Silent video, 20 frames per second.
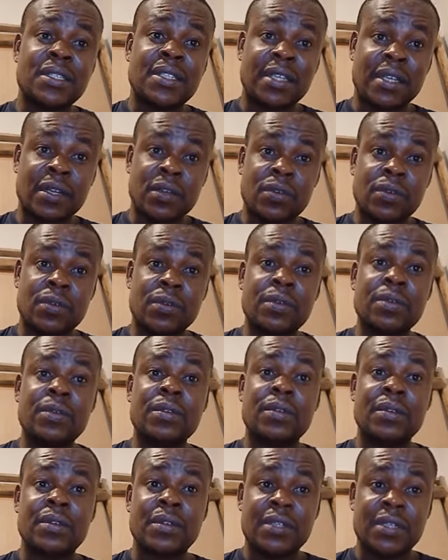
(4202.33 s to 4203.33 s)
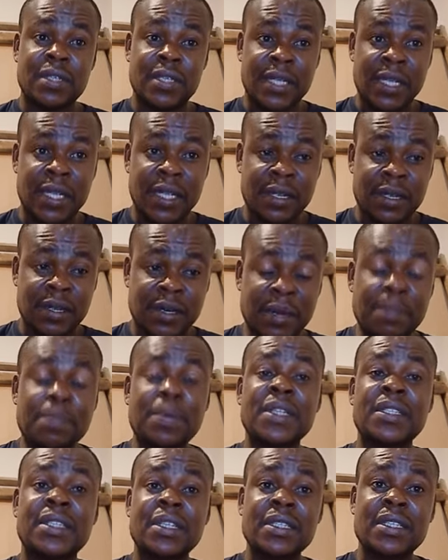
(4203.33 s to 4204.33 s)
ago, the
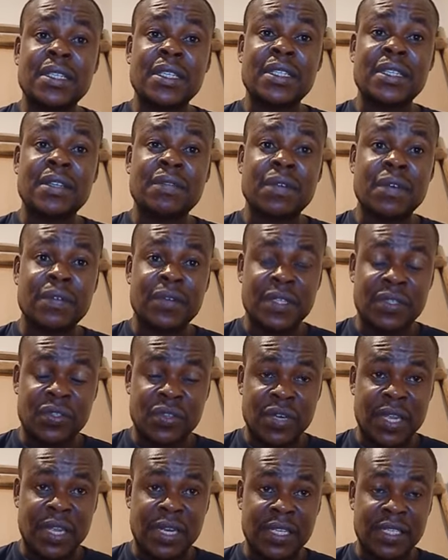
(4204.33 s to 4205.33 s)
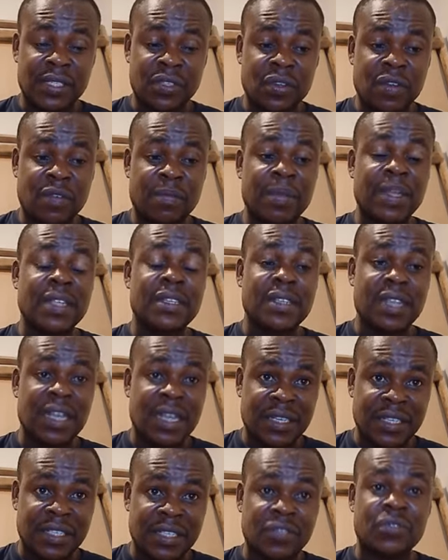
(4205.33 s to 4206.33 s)
representative of the Sudanese government
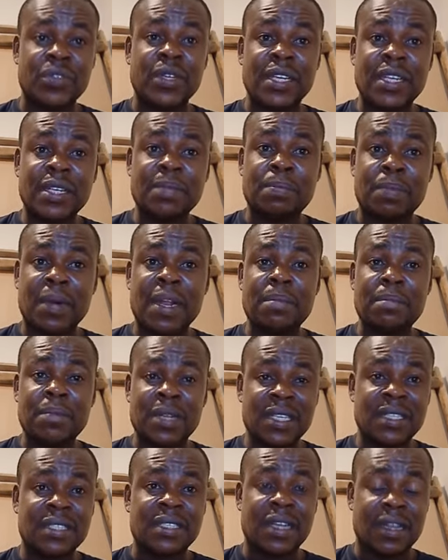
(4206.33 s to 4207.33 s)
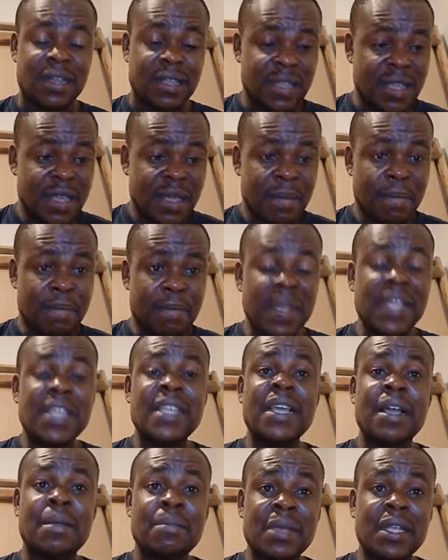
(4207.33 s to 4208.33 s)
and the Israeli Prime Minister
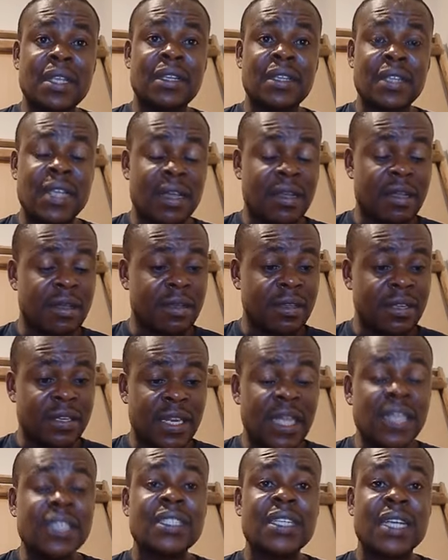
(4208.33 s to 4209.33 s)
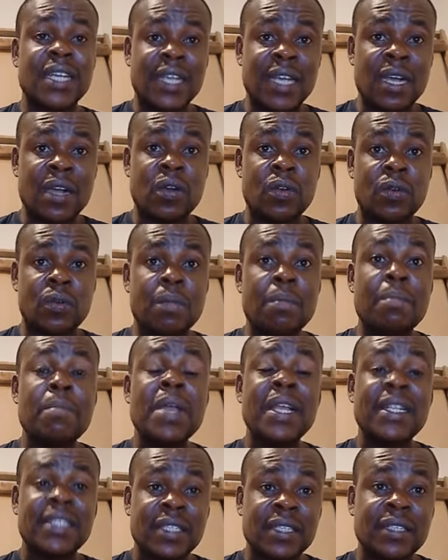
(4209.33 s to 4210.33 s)
Benjamin Netanyahu
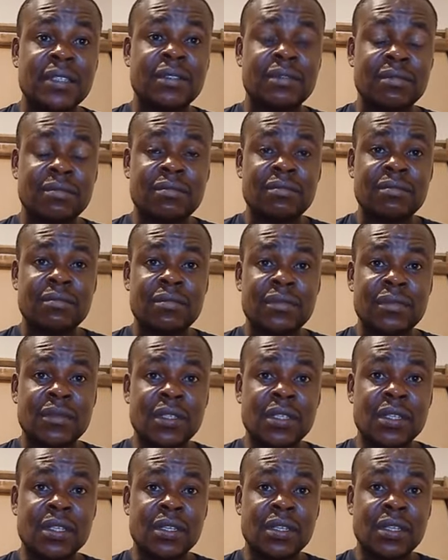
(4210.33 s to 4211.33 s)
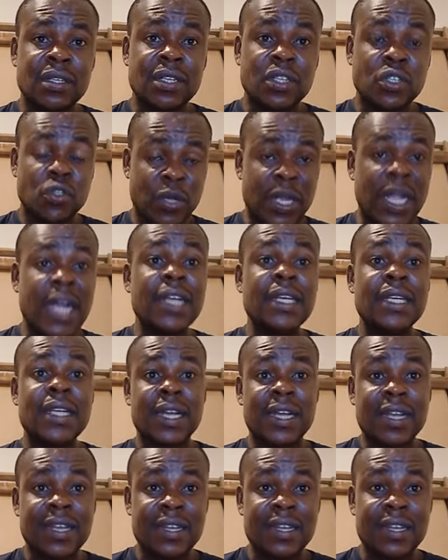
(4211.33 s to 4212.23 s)
met in Uganda,